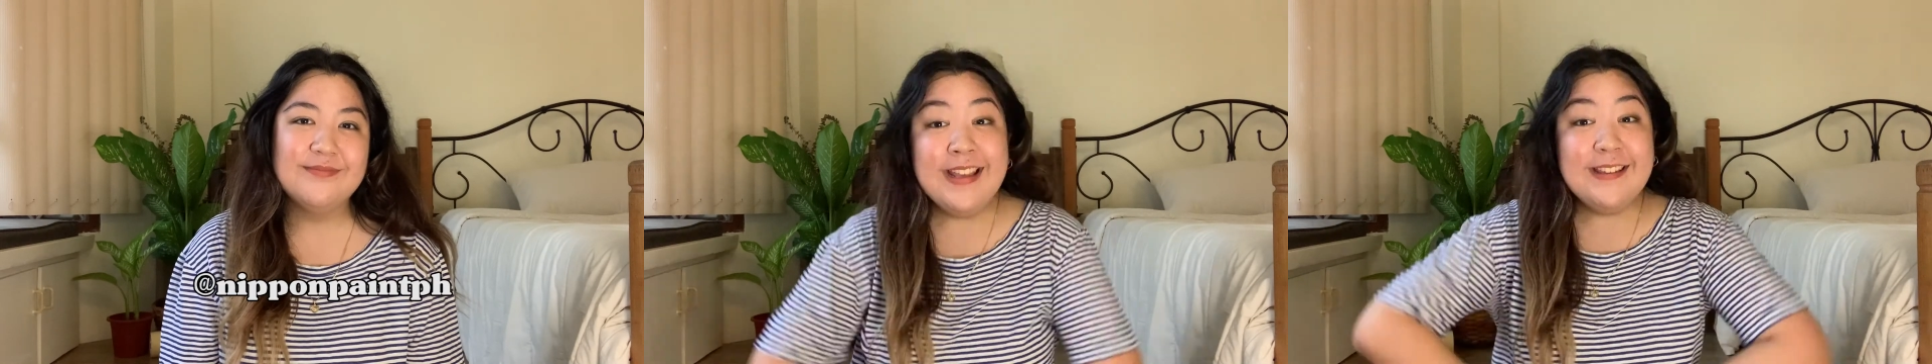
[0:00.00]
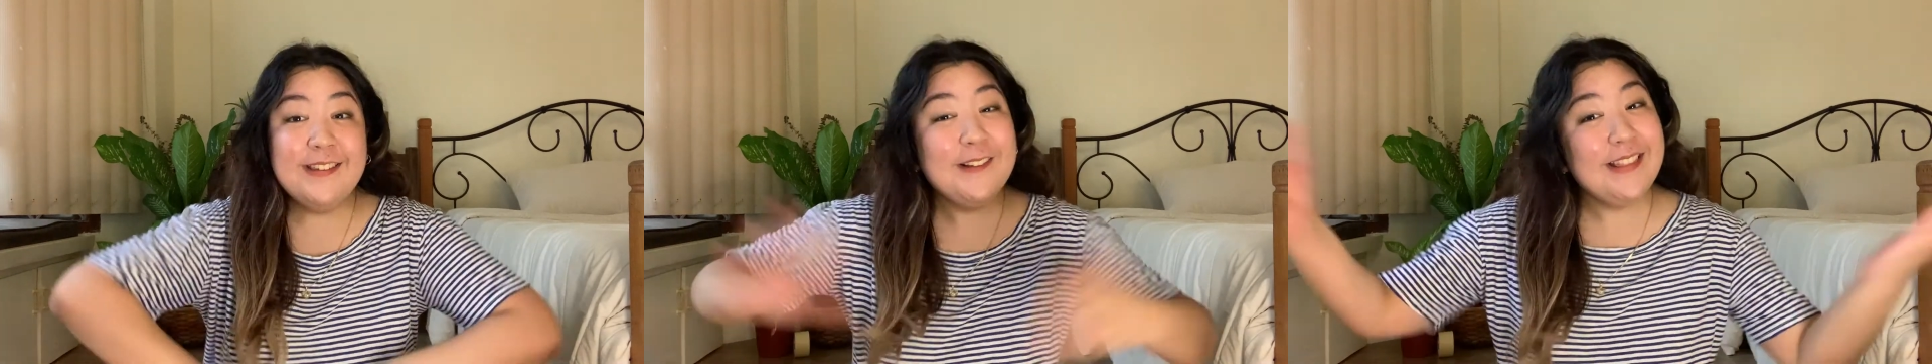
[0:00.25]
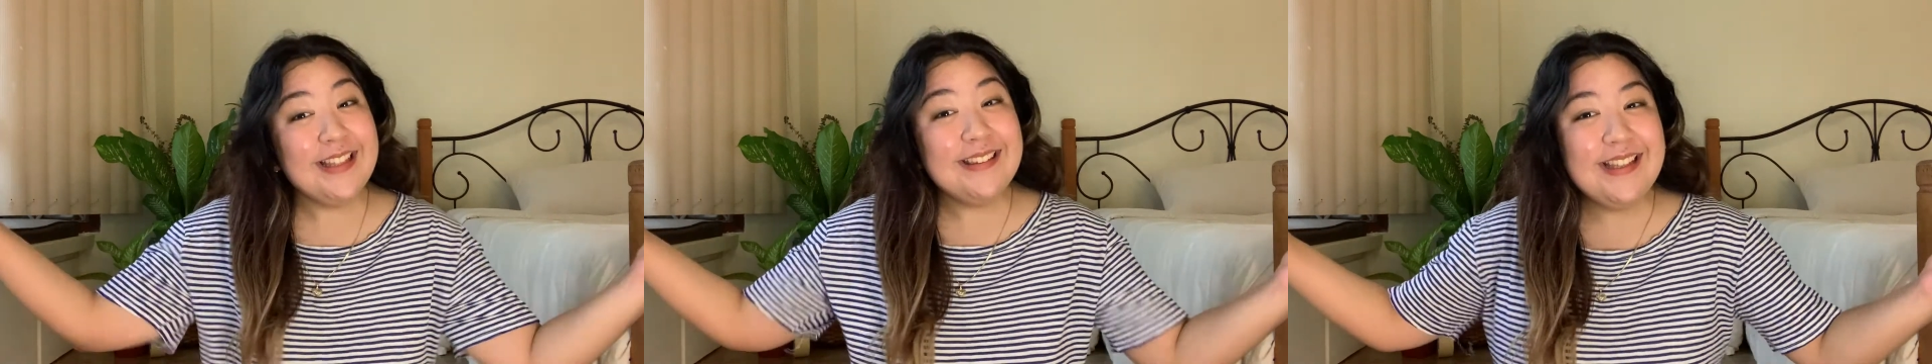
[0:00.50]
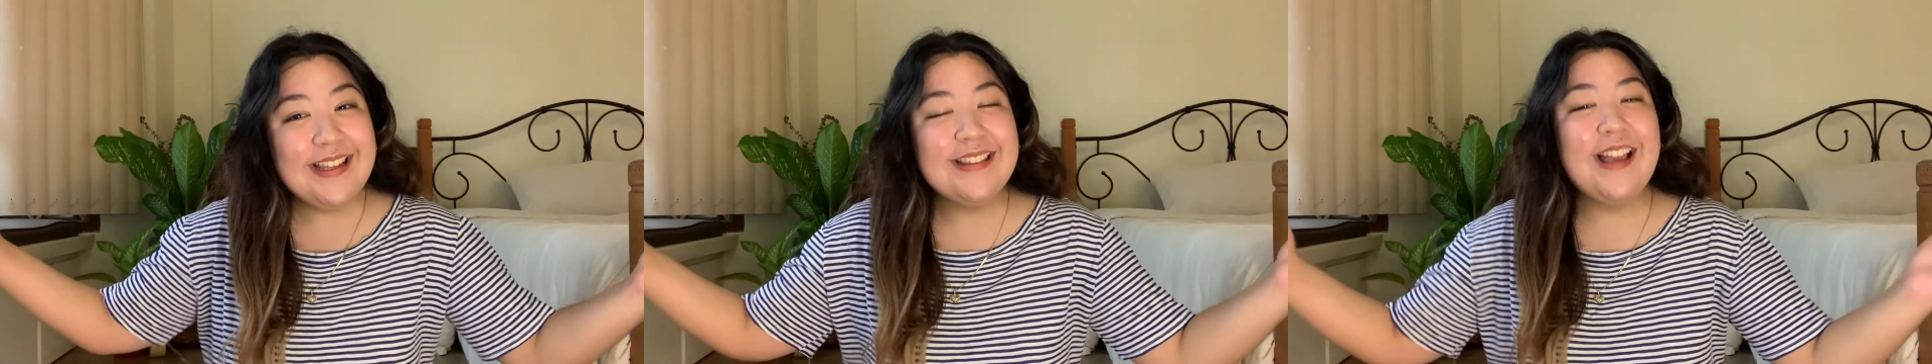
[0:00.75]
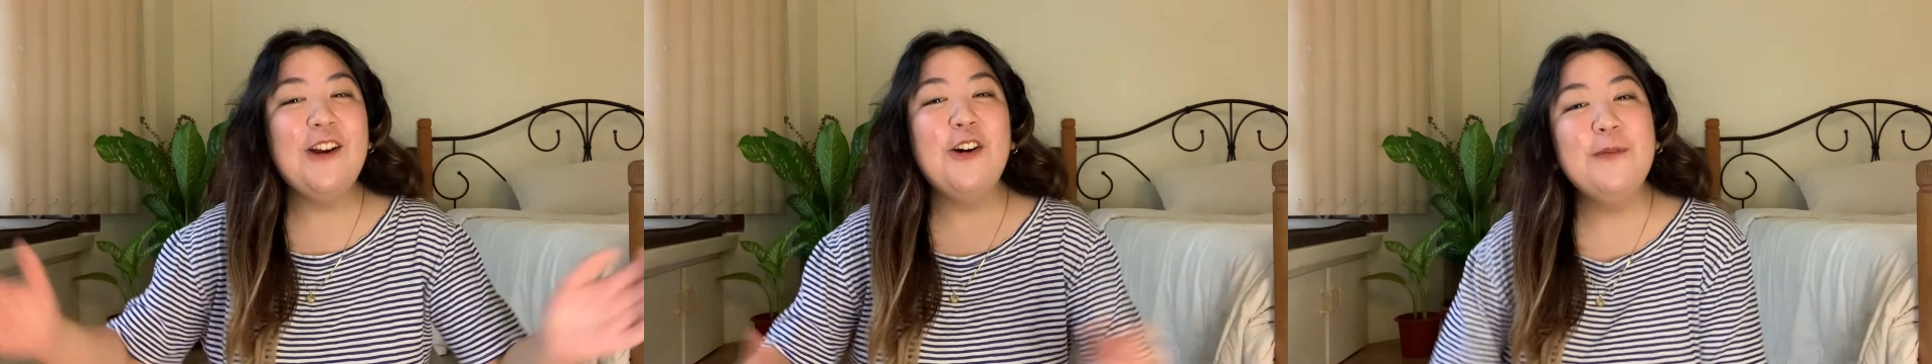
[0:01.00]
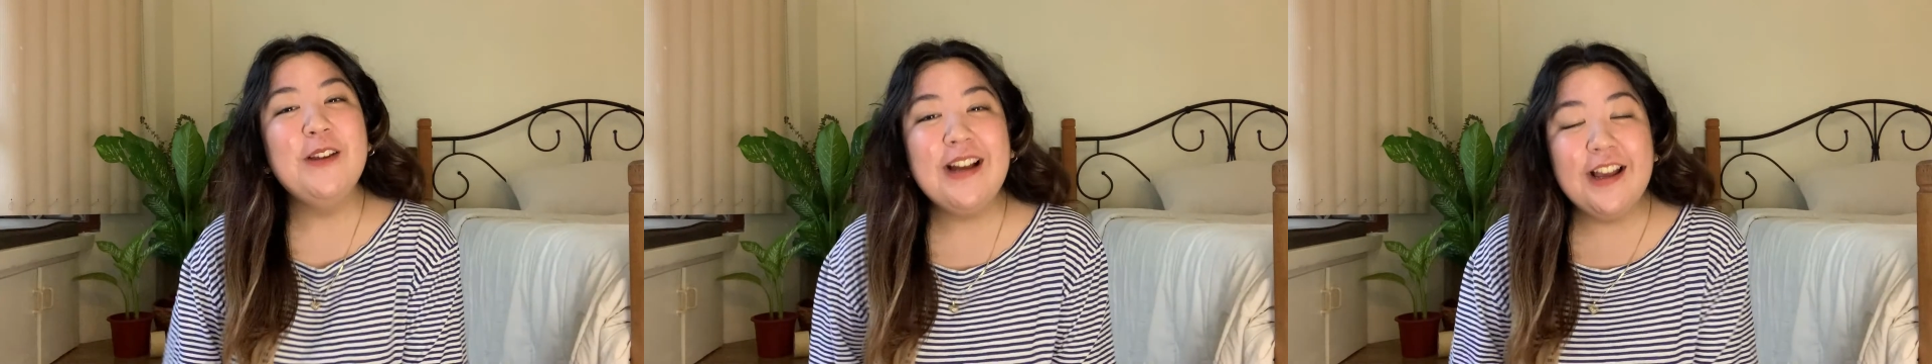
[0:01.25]
So that's it! I
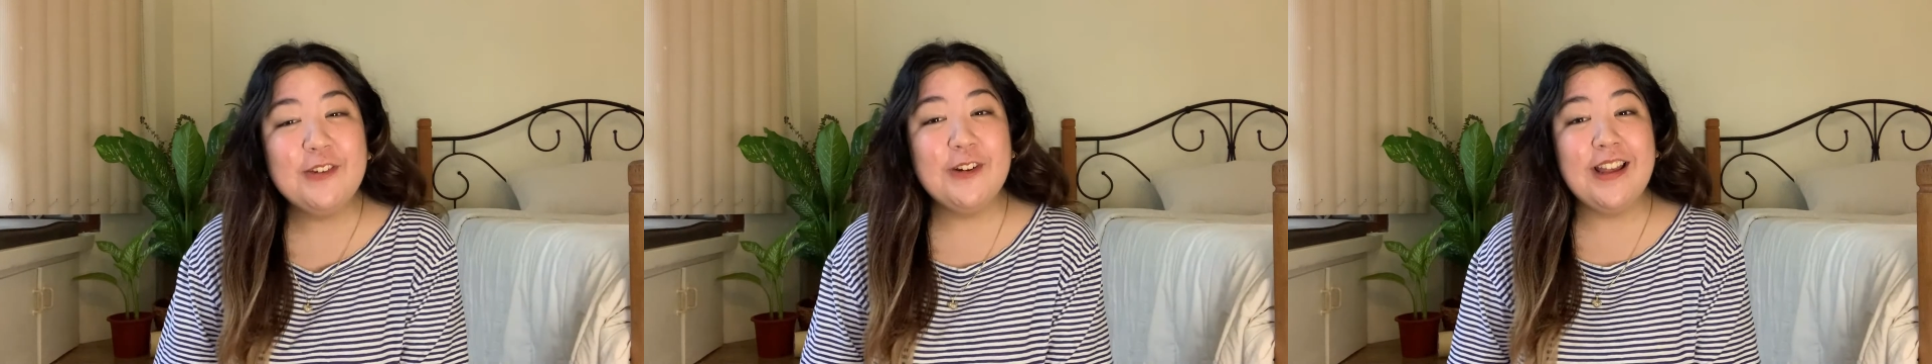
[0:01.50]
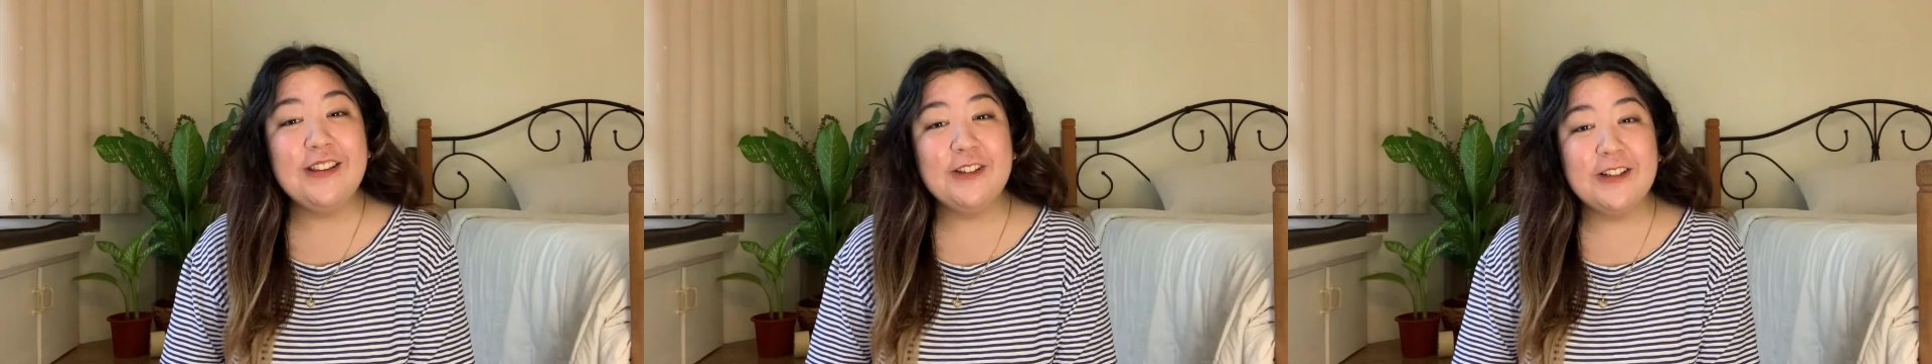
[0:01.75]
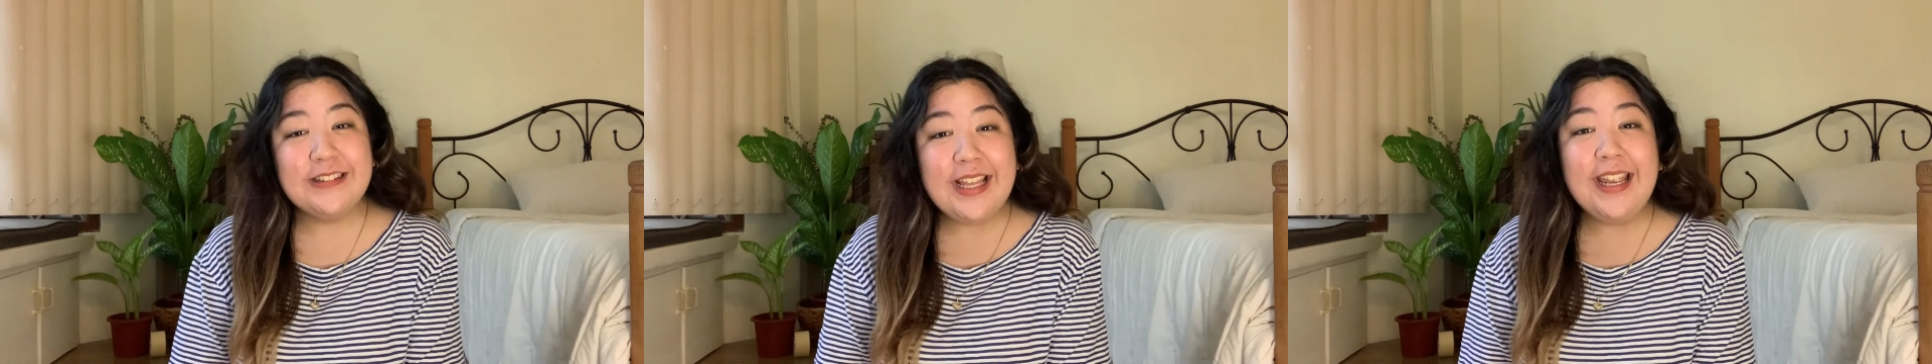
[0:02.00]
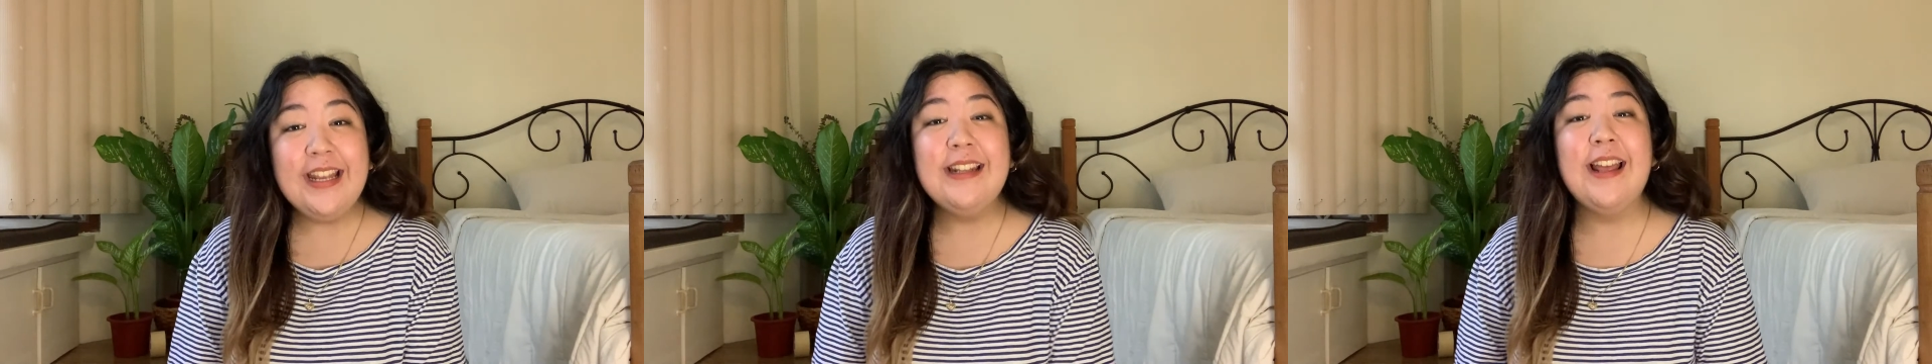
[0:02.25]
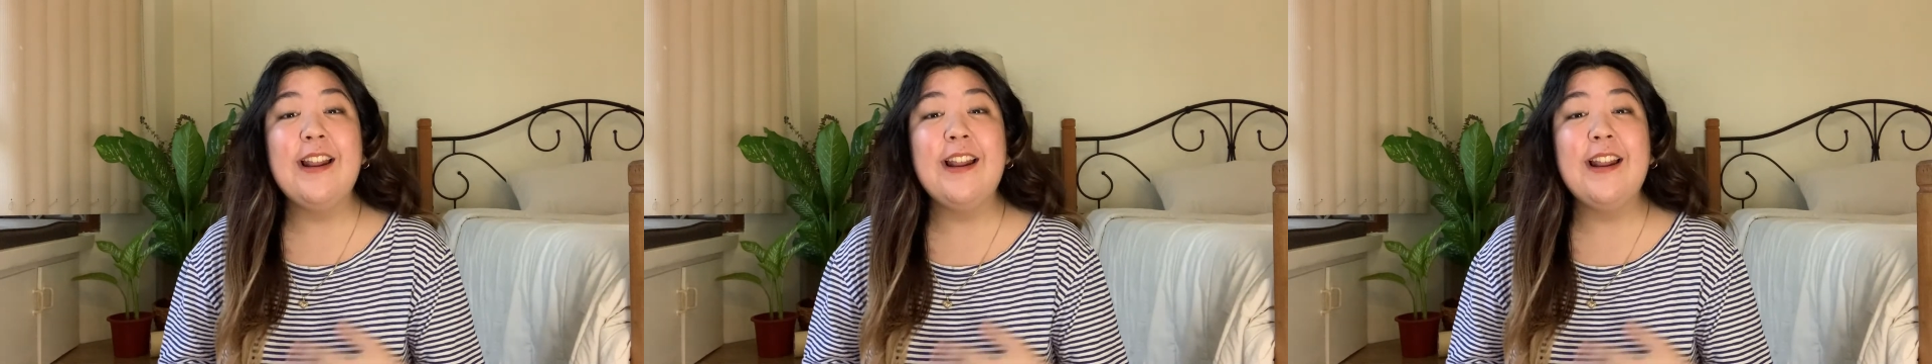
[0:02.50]
hope you guys were entertained